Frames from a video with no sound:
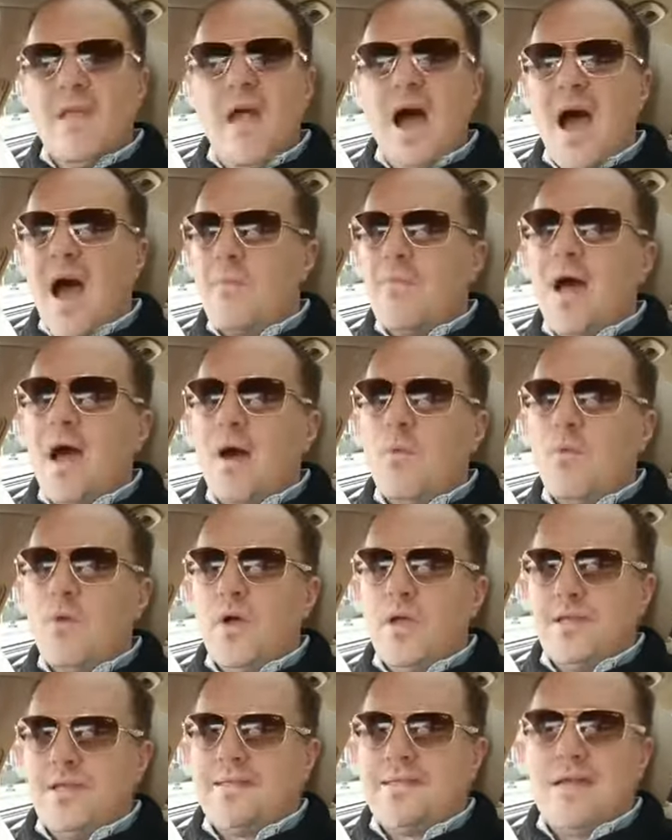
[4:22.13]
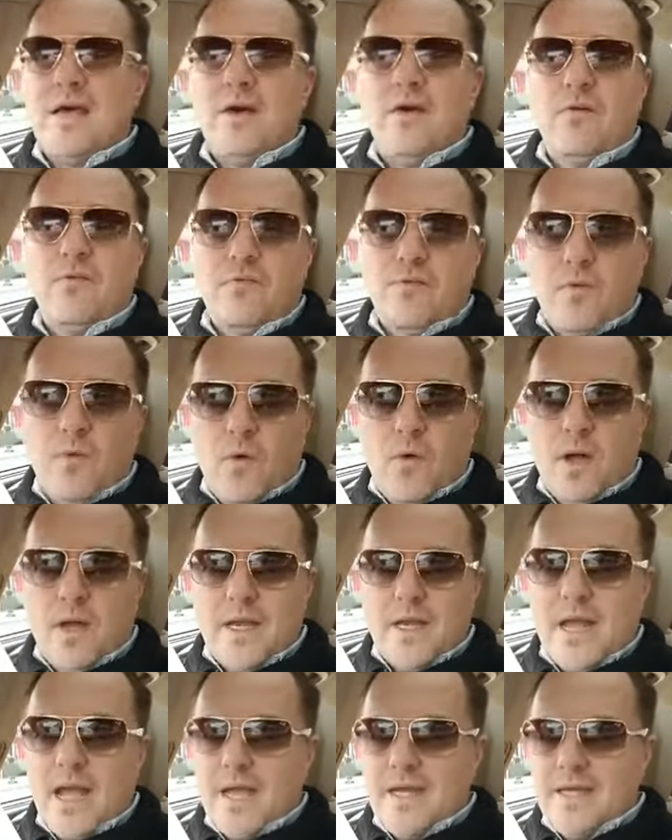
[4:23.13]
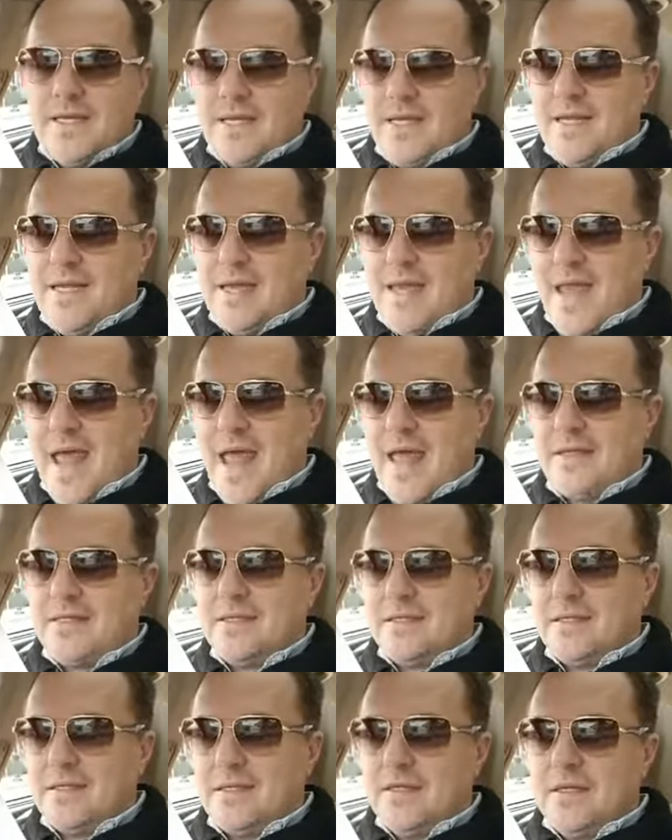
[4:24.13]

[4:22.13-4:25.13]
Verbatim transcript: I'm not willing to sell it for one ninety net,